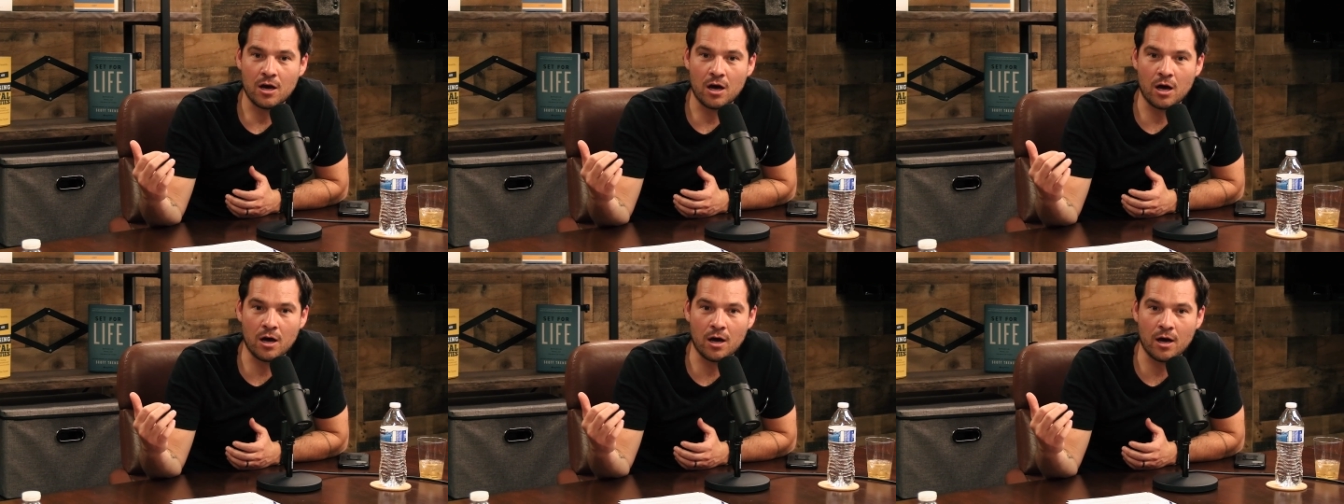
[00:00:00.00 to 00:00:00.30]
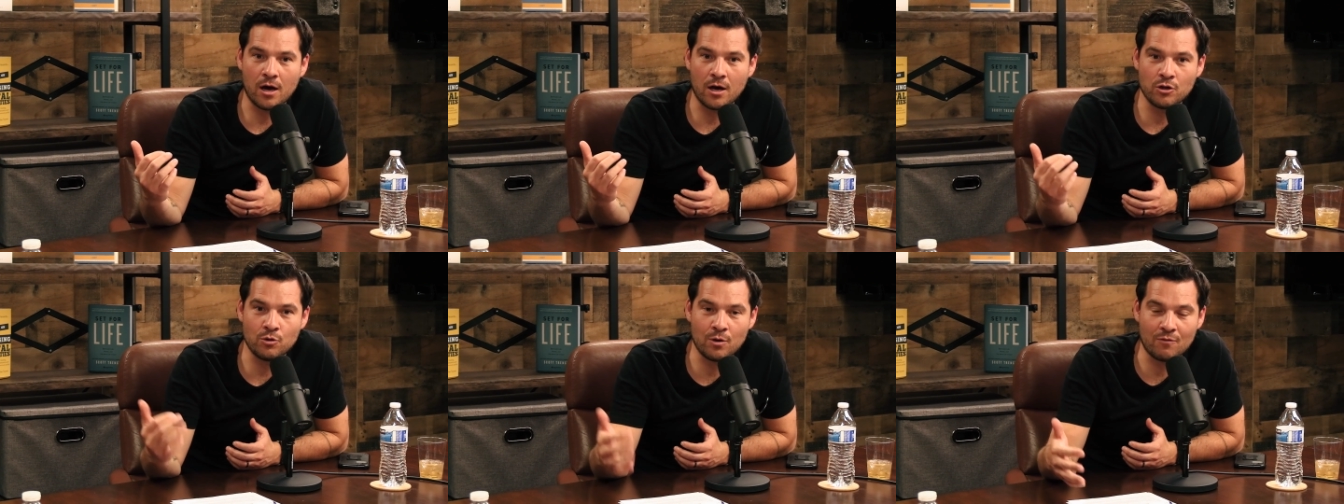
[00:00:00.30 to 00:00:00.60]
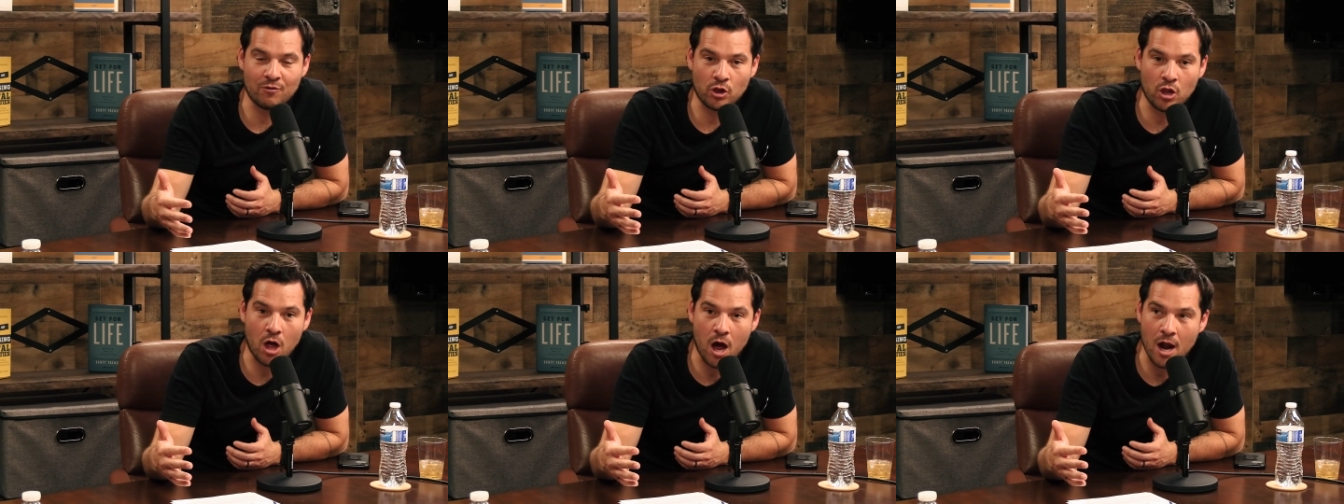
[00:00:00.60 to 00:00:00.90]
uh, you
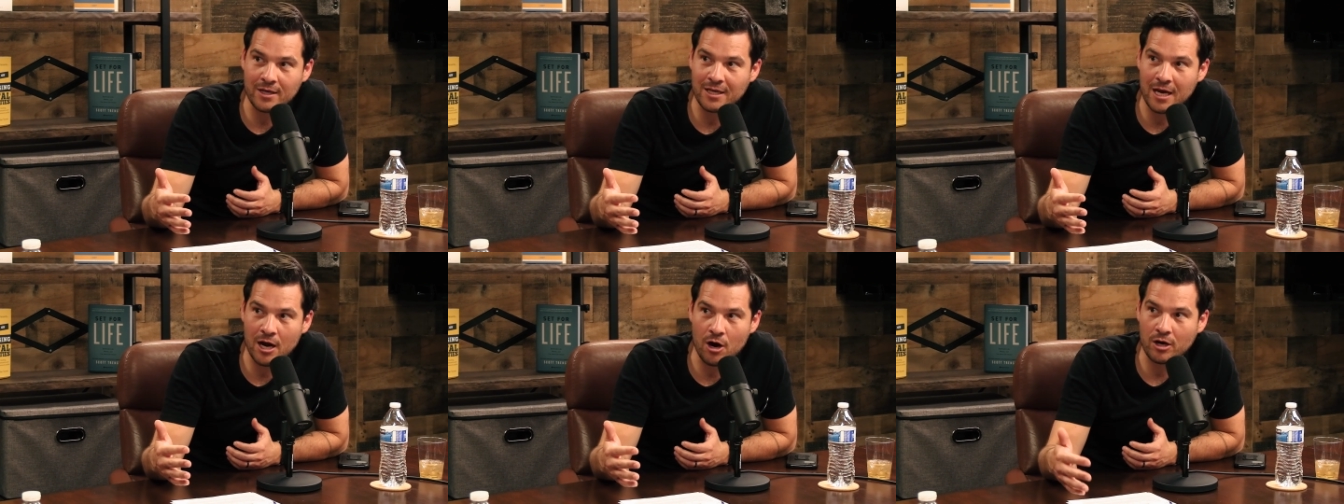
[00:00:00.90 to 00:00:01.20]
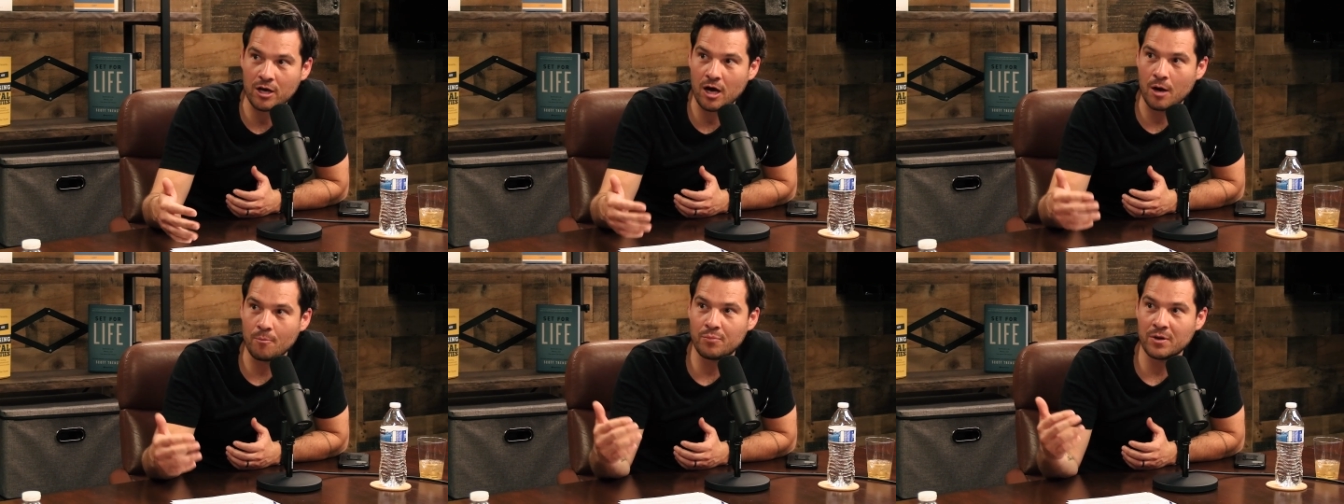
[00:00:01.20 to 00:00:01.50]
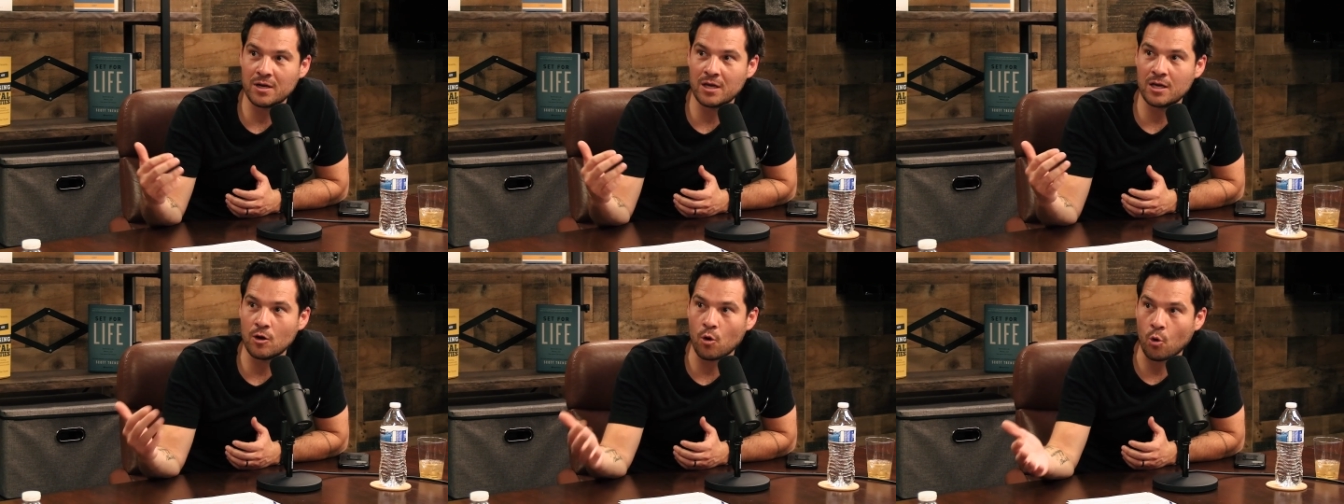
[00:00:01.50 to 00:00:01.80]
have a lawn care
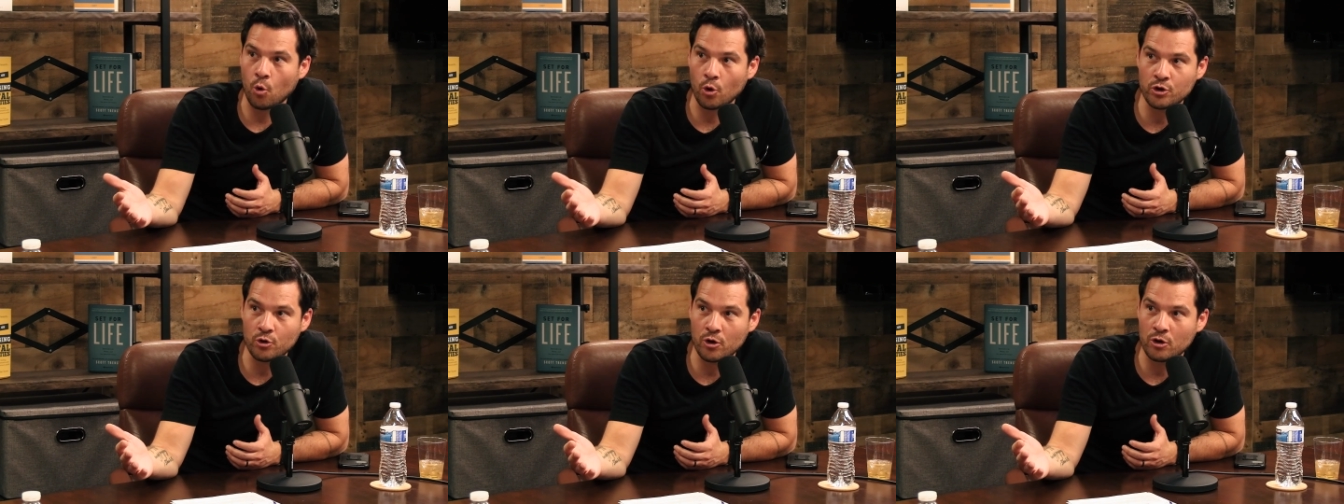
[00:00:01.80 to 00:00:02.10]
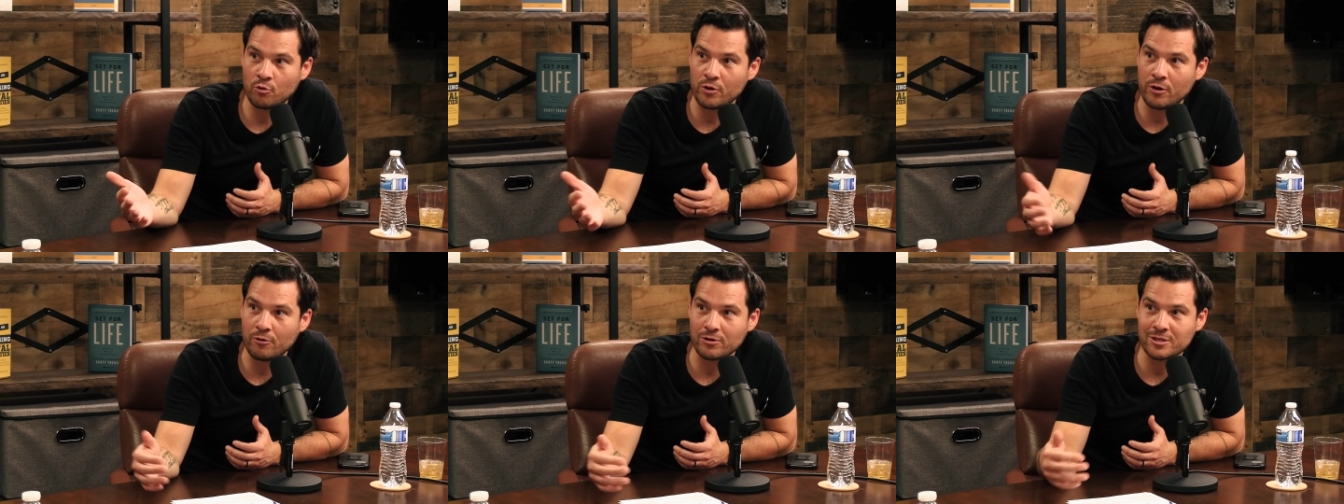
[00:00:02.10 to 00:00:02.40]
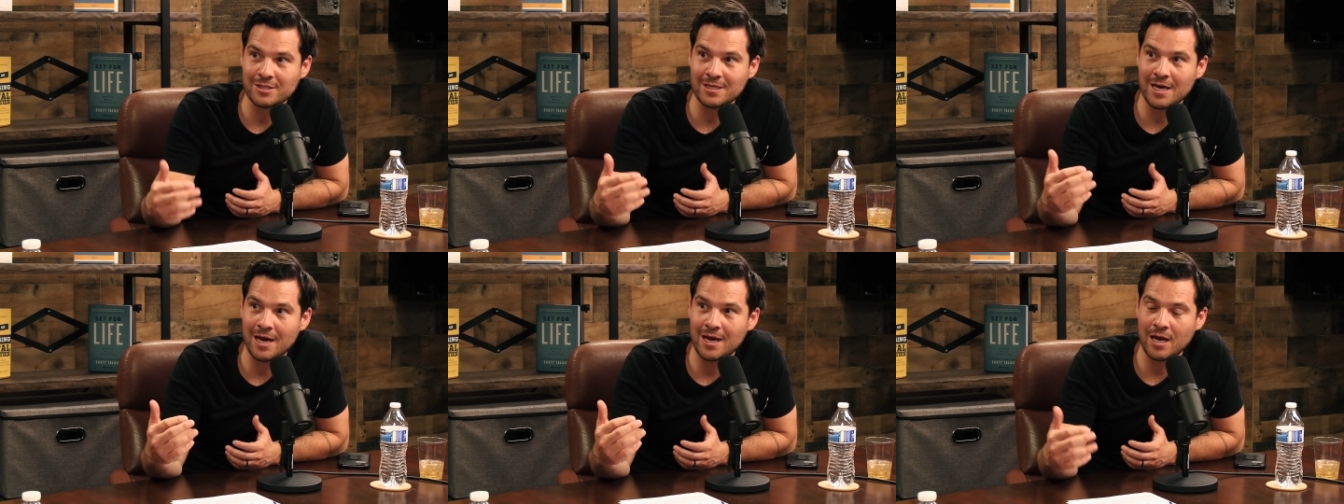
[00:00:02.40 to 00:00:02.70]
company, or you're in real
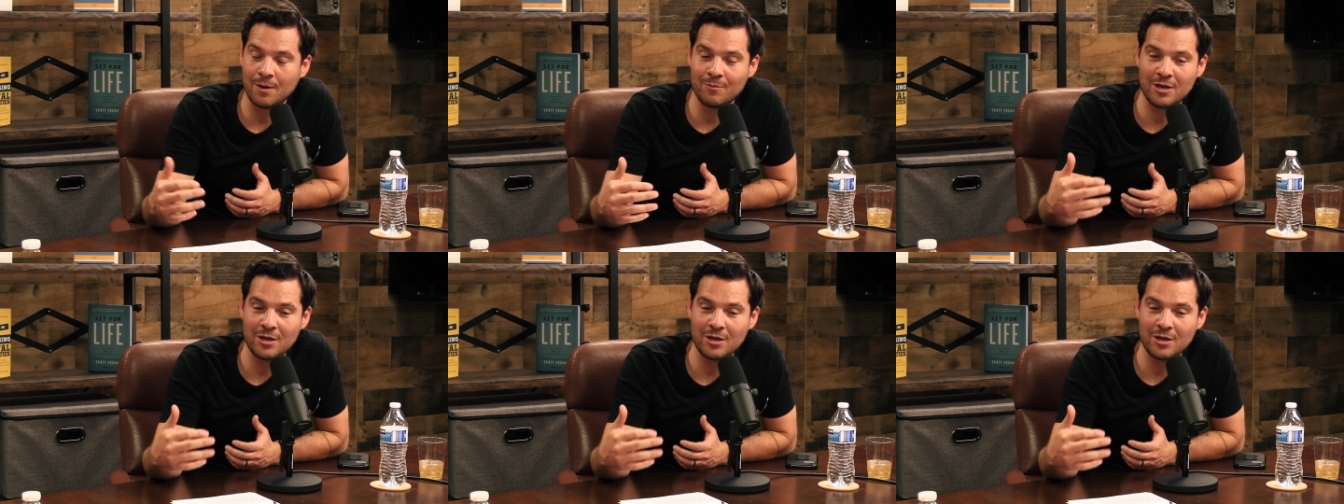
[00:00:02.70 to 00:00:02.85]
estate.